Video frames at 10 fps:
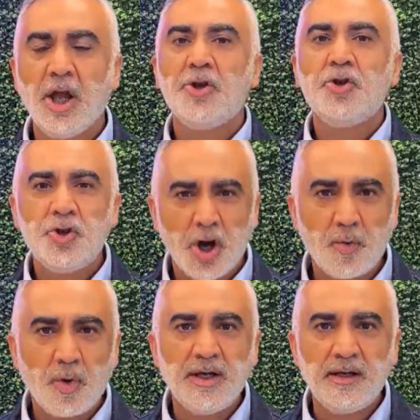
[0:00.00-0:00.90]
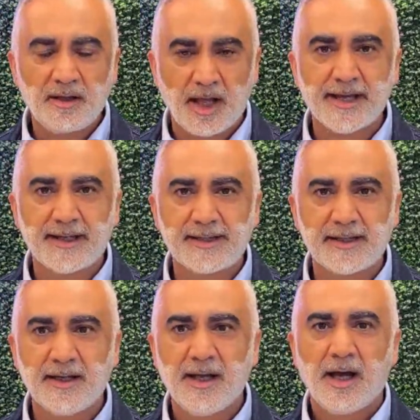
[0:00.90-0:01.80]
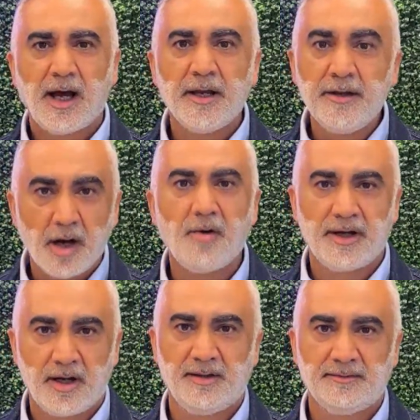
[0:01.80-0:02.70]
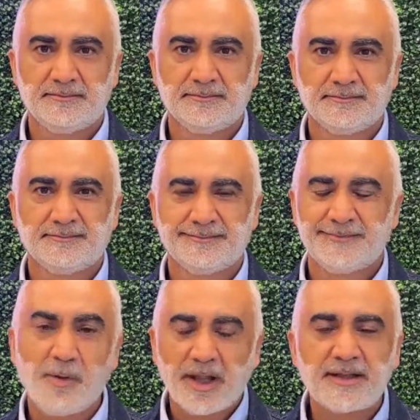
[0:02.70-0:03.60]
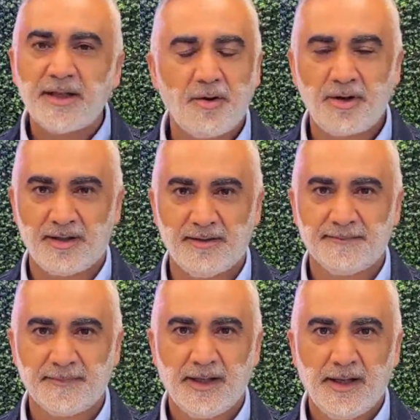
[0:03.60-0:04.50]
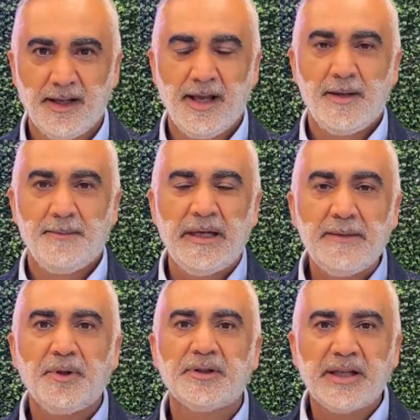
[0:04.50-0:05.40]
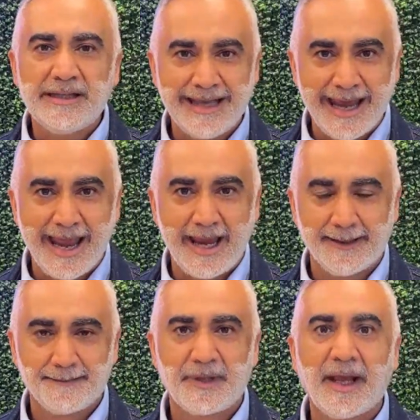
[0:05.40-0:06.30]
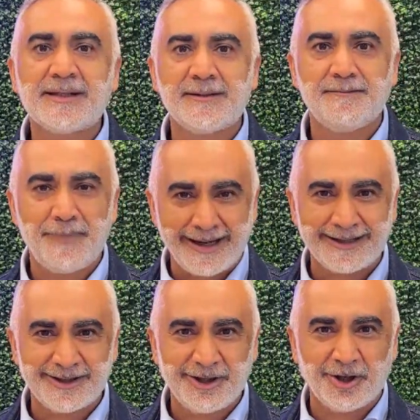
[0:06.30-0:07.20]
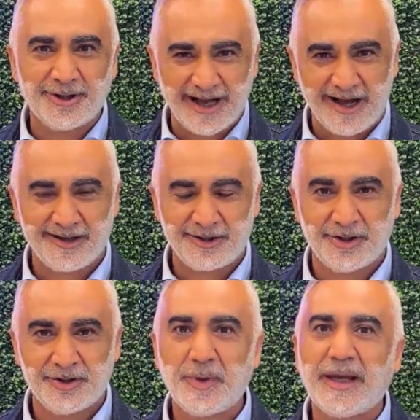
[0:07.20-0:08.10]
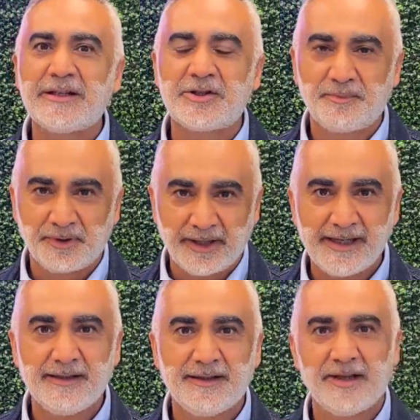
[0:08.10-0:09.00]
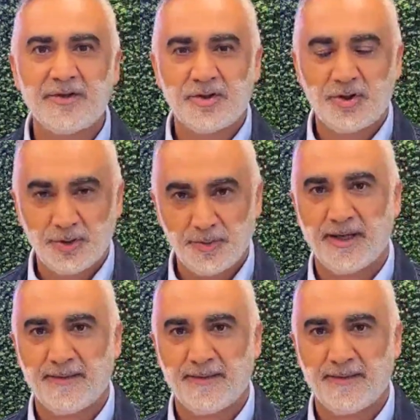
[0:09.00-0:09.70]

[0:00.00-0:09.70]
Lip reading: No one likes a know-it-all. No one likes a know-it-all. People today expect their doctor to explain things to them.